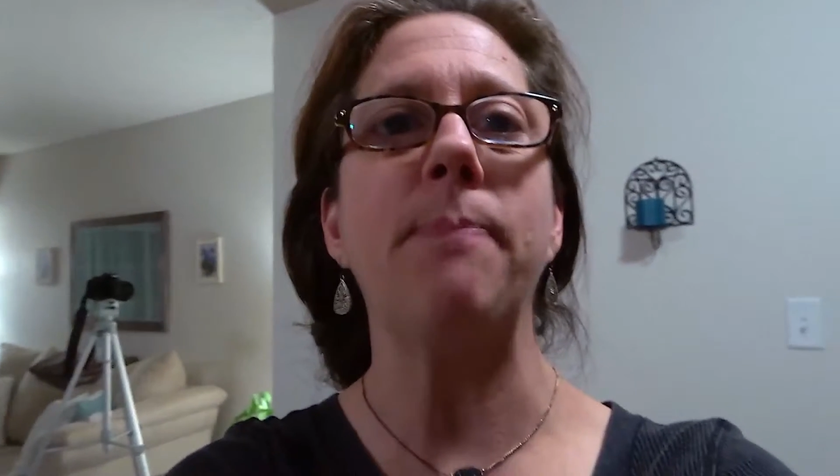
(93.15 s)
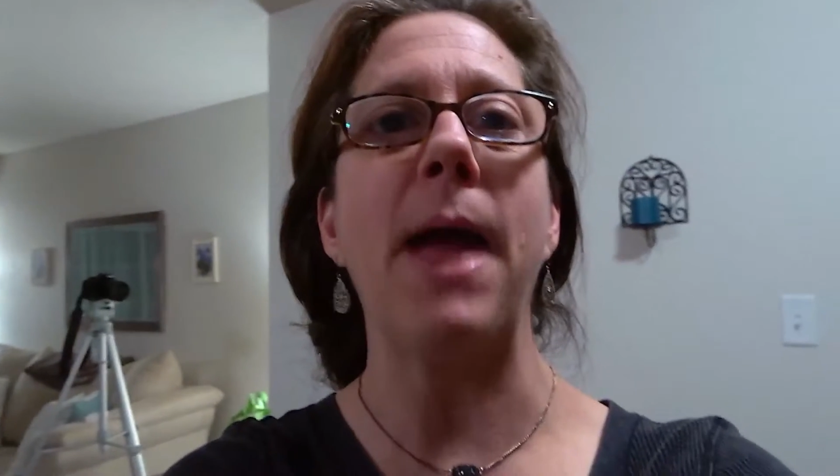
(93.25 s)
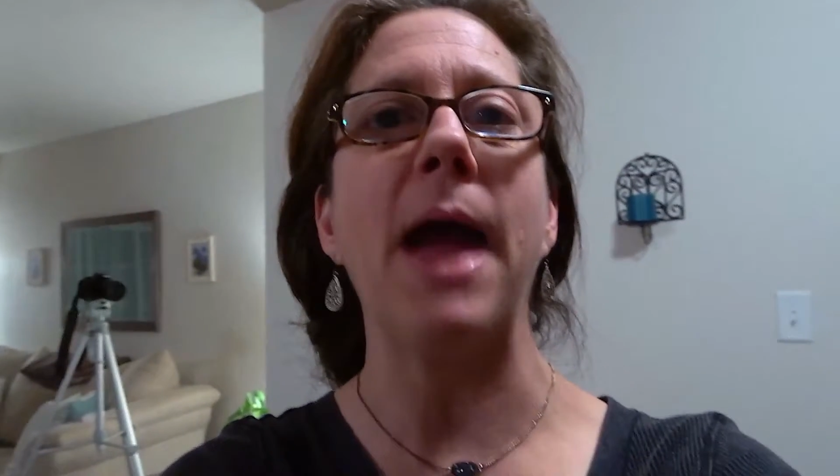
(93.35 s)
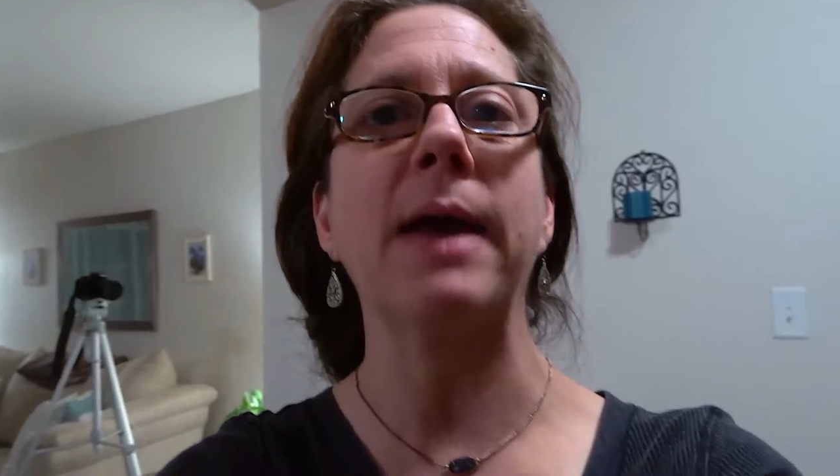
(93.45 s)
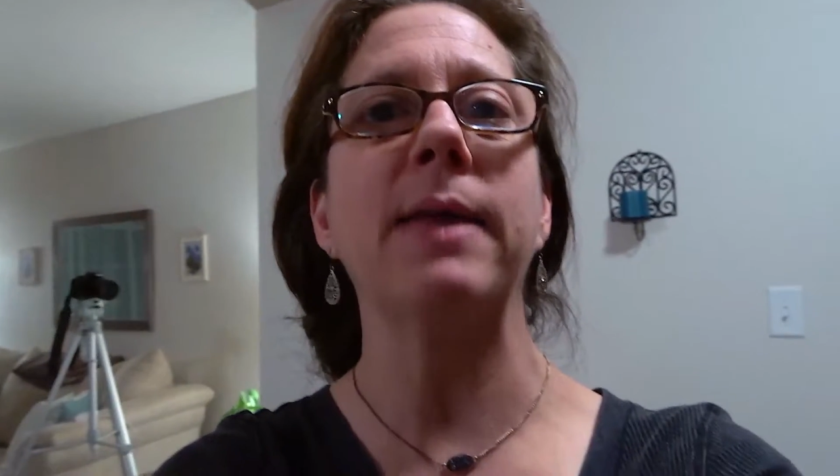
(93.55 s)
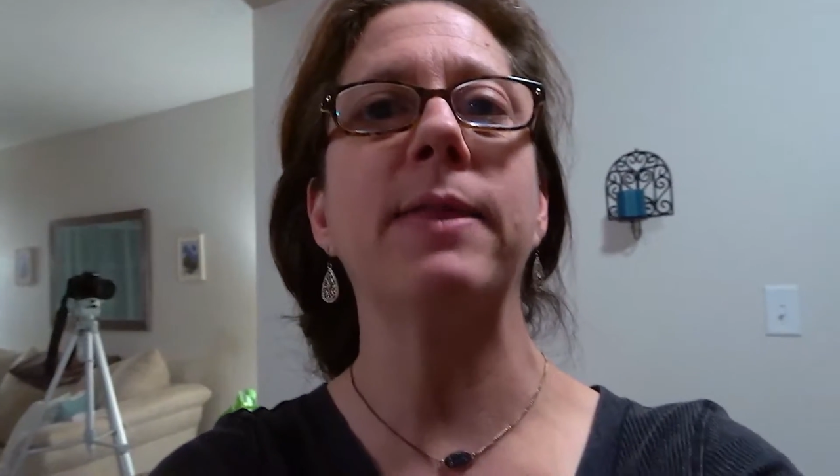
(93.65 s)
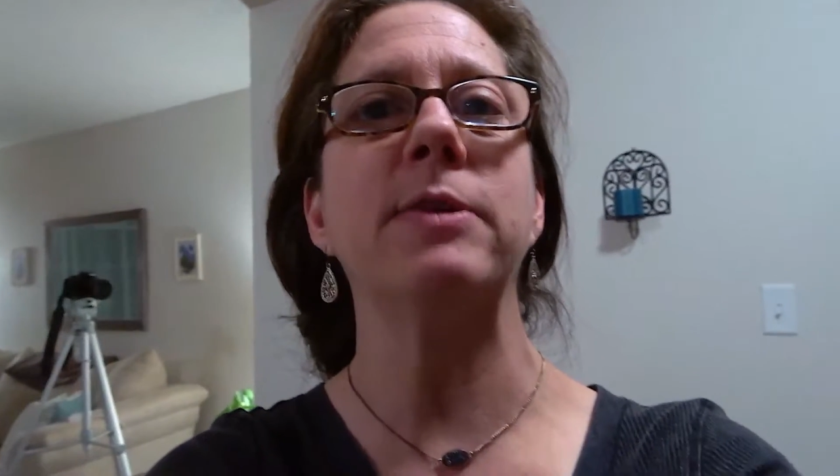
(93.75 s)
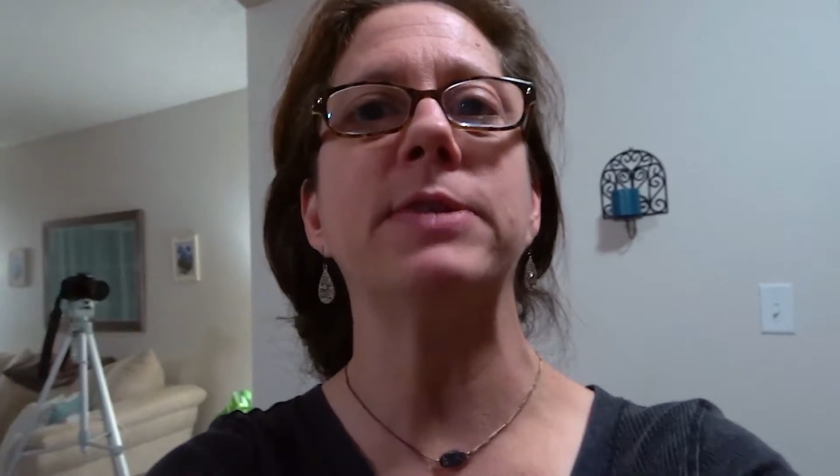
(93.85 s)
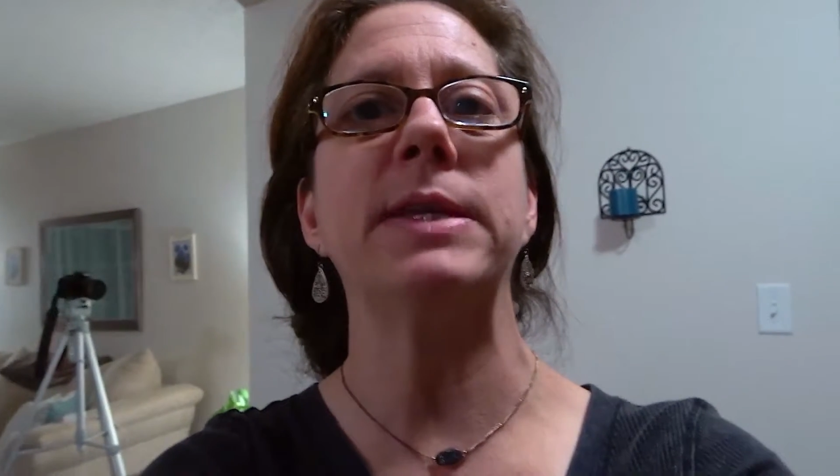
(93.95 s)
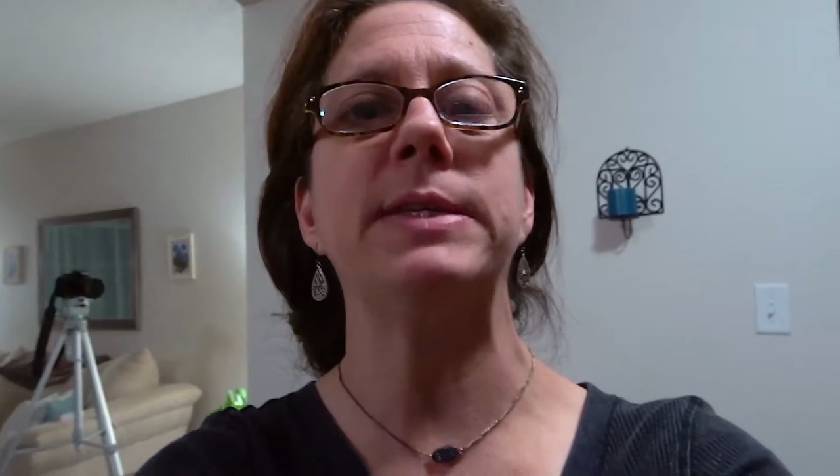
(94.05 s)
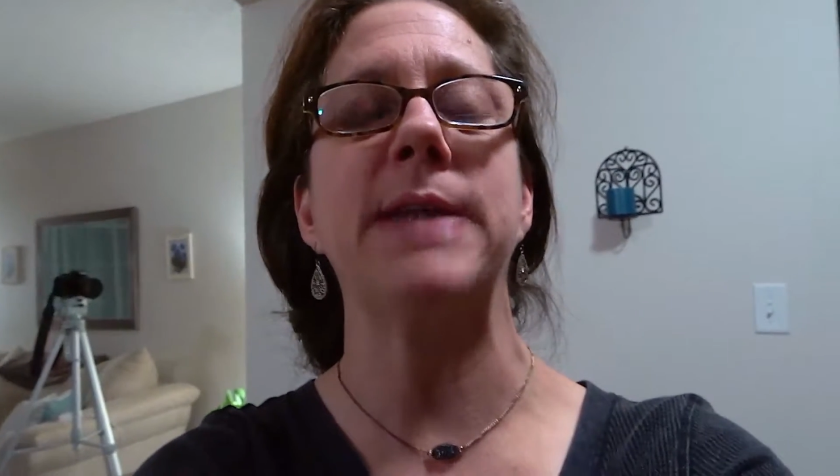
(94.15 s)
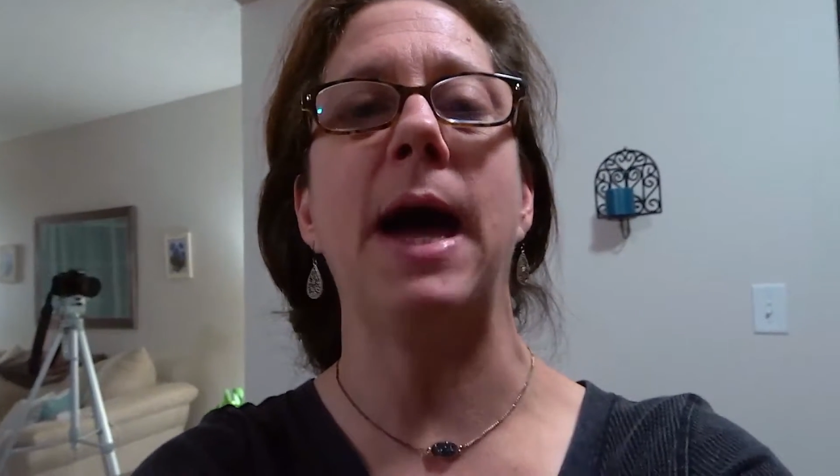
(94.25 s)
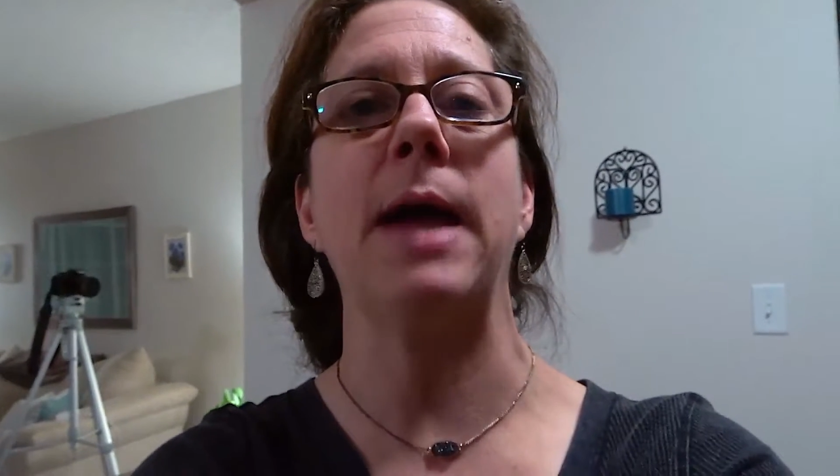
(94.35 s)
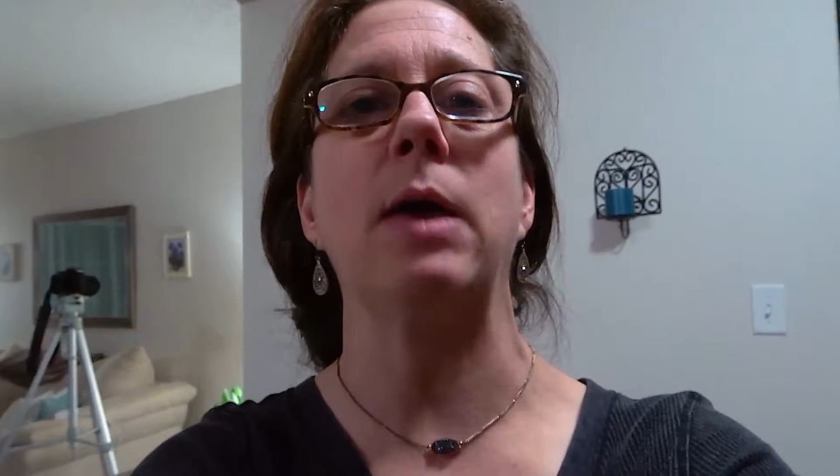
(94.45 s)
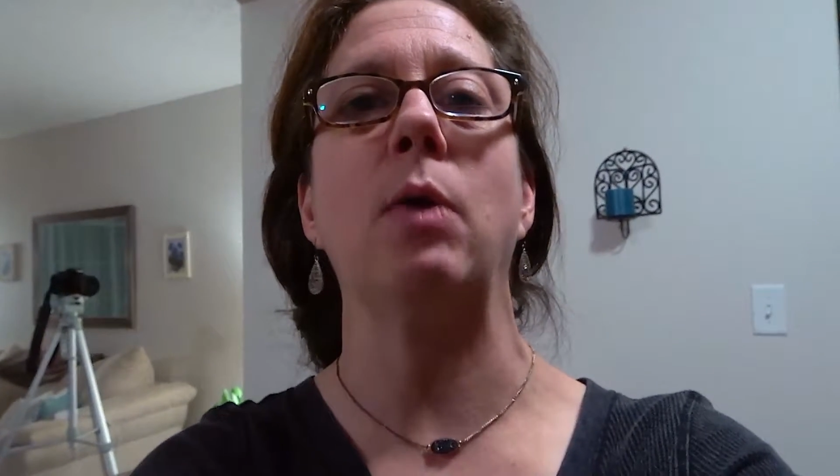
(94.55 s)
back there's a
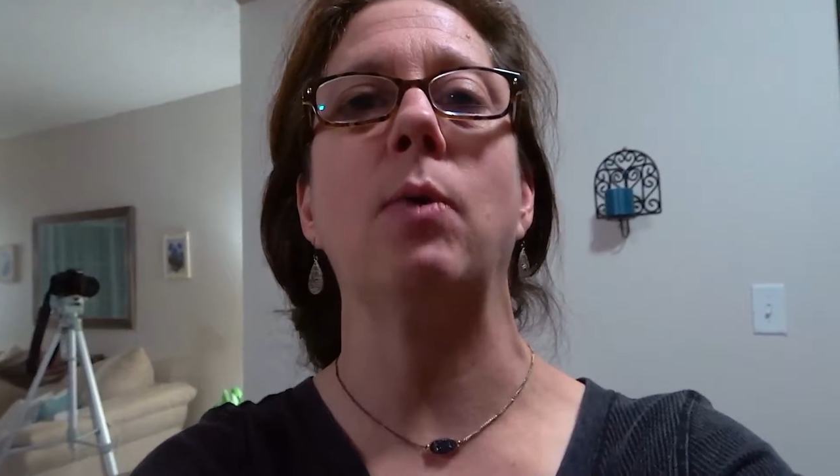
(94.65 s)
dial